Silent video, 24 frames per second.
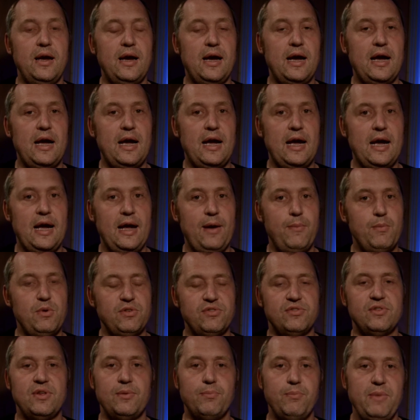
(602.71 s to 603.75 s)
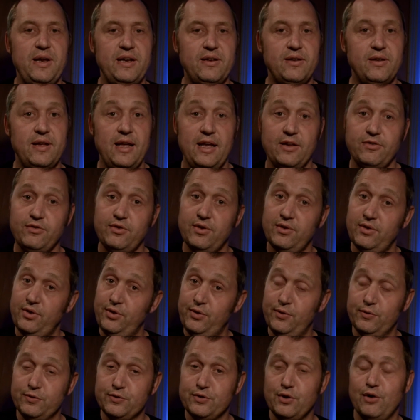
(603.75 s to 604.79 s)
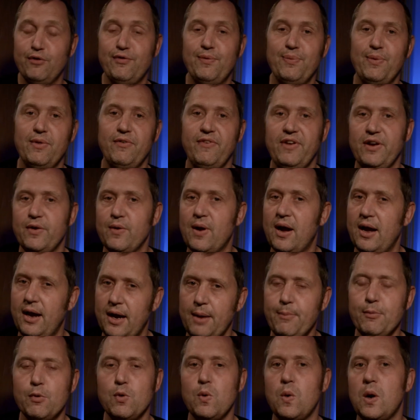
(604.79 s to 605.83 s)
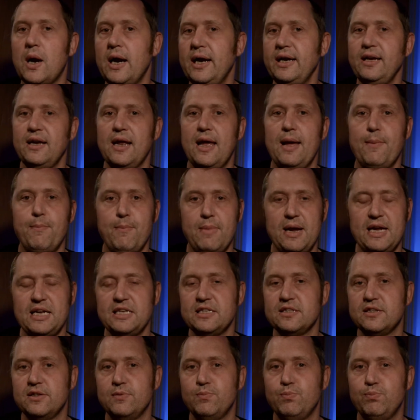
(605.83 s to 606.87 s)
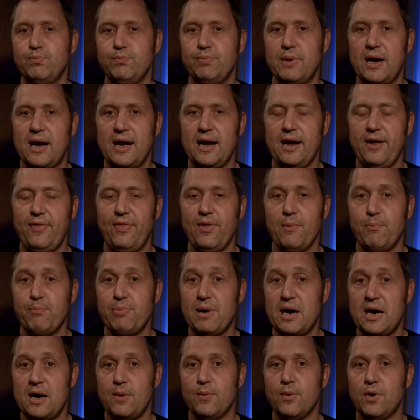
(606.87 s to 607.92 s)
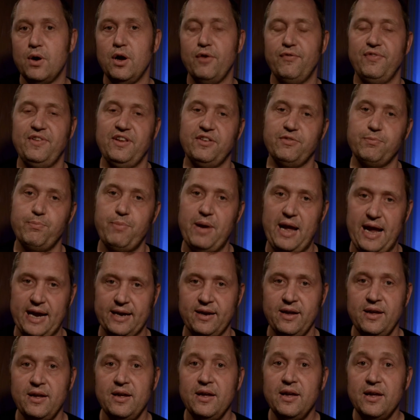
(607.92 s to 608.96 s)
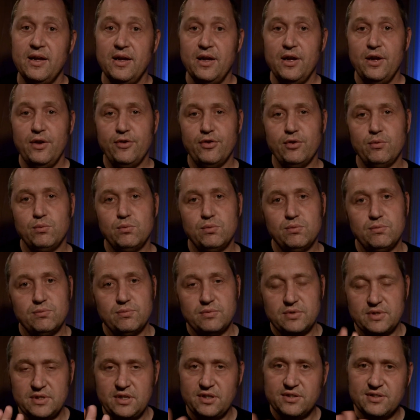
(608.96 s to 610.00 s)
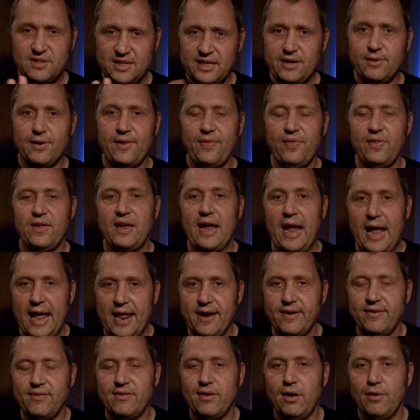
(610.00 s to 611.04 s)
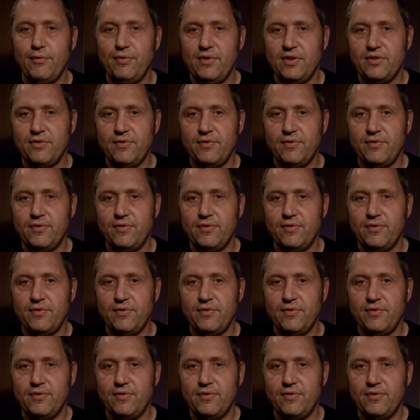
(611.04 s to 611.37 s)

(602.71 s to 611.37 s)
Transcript: I must admit, as you saw from the video, I am quite amazed by the power of this pack. So just here at the end of this